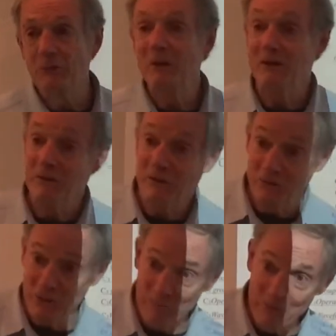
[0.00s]
speed
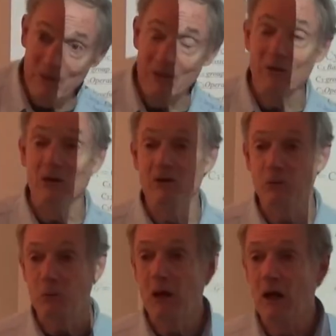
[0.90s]
things up here as
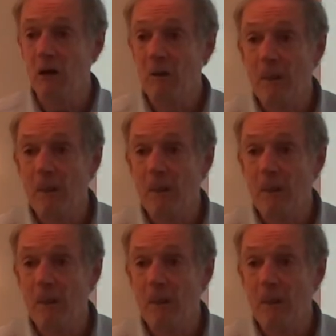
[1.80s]
well.